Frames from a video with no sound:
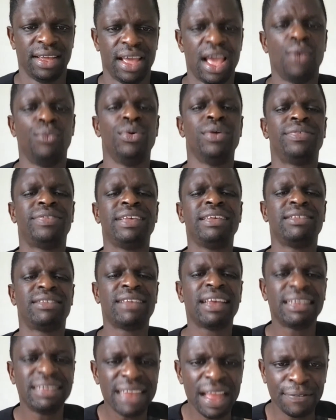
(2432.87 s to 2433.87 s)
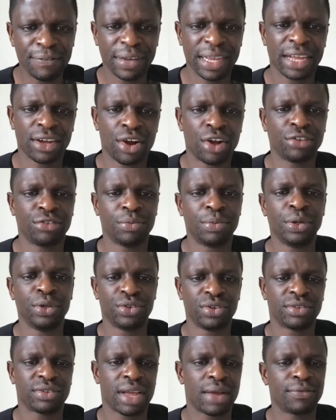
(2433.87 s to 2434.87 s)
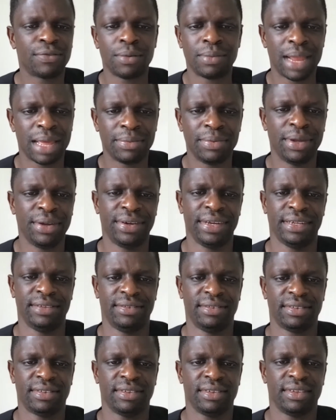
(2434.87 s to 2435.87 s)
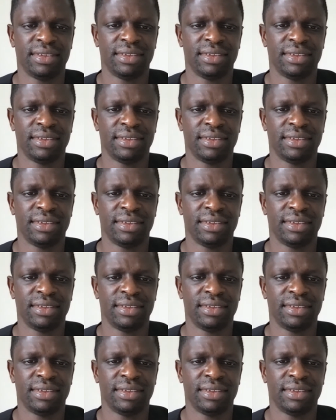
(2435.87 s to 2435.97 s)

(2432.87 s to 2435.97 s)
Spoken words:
And we've seen significant contributions come from Liberians.